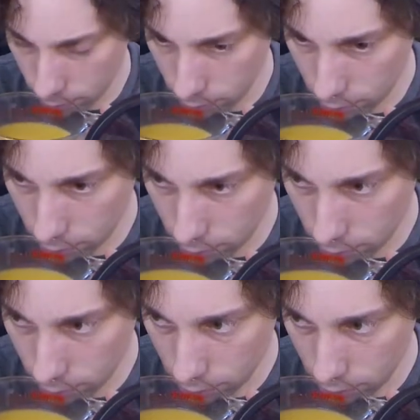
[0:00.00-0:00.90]

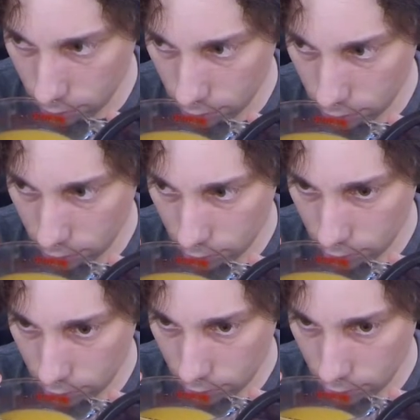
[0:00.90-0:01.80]

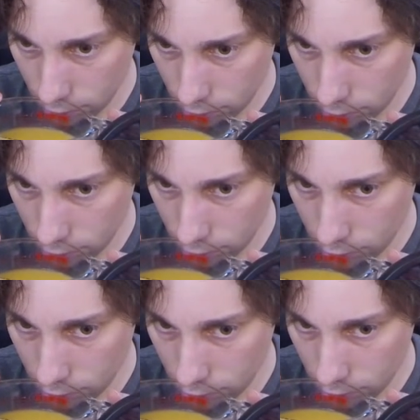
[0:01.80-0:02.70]

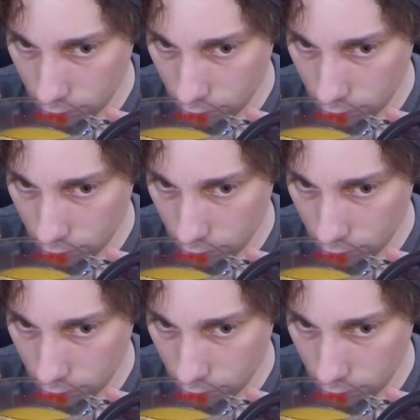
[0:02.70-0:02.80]
[no speech]